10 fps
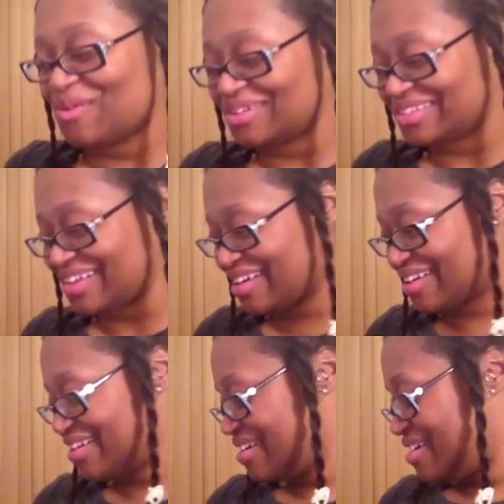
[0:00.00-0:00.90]
once I
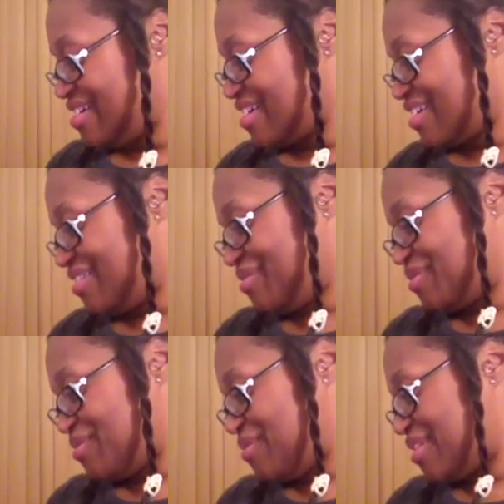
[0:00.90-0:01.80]
killed
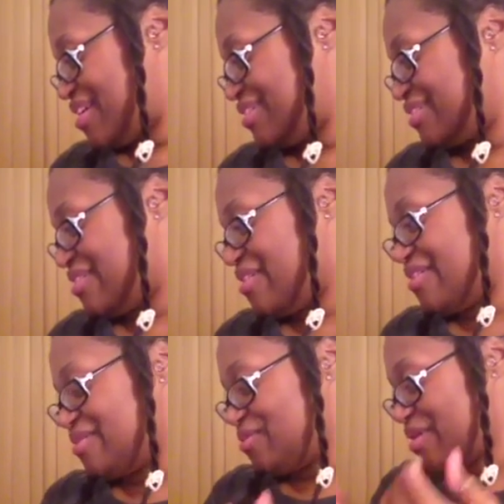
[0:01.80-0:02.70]
the one I saw
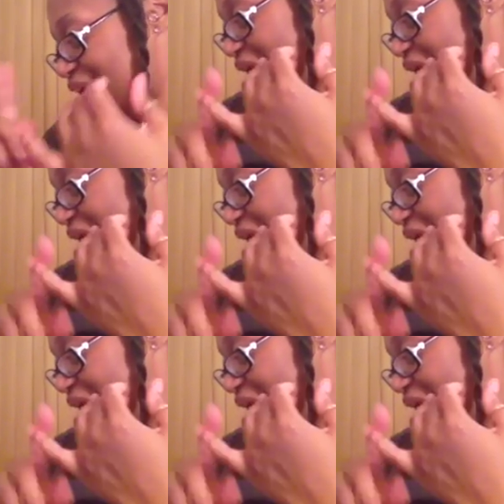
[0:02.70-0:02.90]
with